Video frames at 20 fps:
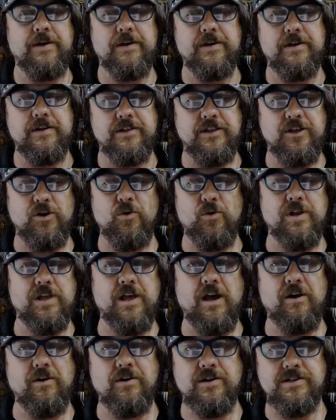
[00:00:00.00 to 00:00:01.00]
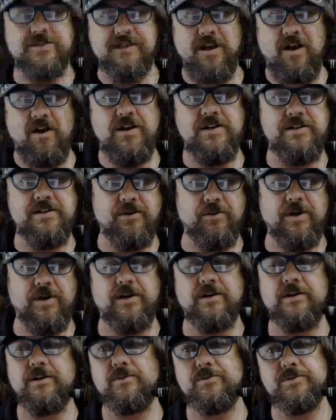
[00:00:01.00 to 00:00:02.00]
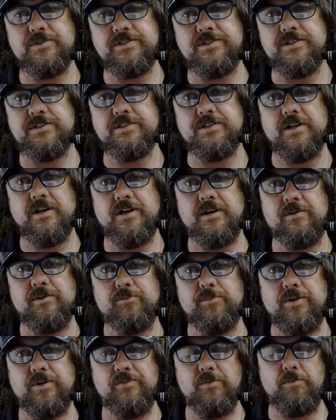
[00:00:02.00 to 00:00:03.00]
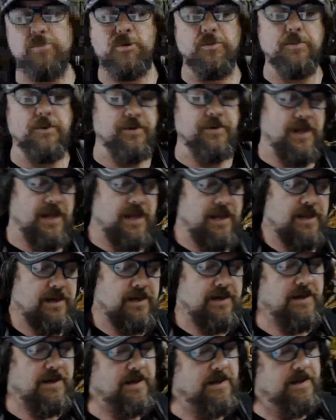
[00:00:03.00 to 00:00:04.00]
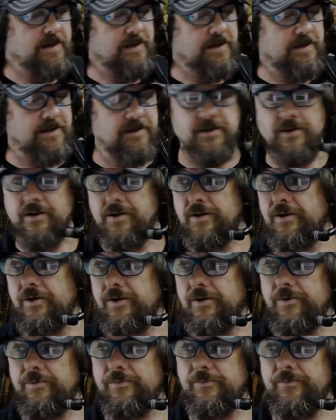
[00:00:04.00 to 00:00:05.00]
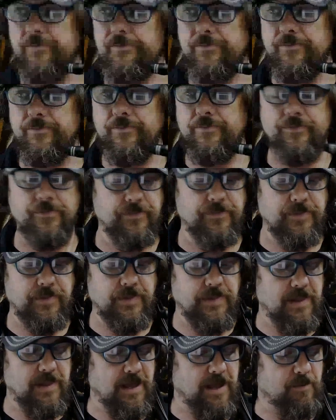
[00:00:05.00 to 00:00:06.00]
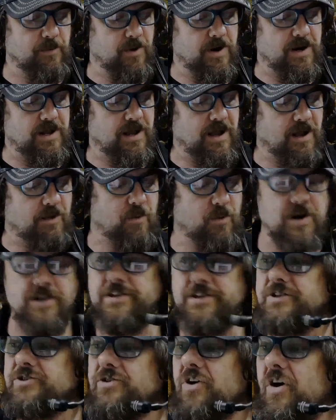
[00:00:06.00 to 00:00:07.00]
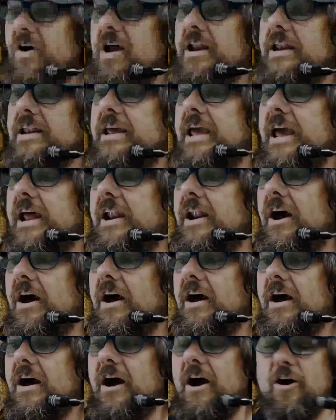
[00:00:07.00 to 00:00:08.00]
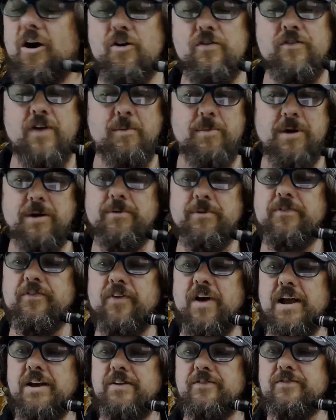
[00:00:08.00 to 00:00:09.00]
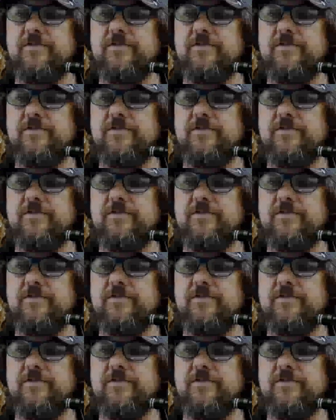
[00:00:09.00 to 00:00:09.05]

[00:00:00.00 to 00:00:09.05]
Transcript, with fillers: the audio assigned to it. It was just a bit of a boo boo there. Um, I want to I wanted to try and get over, but I'm afraid of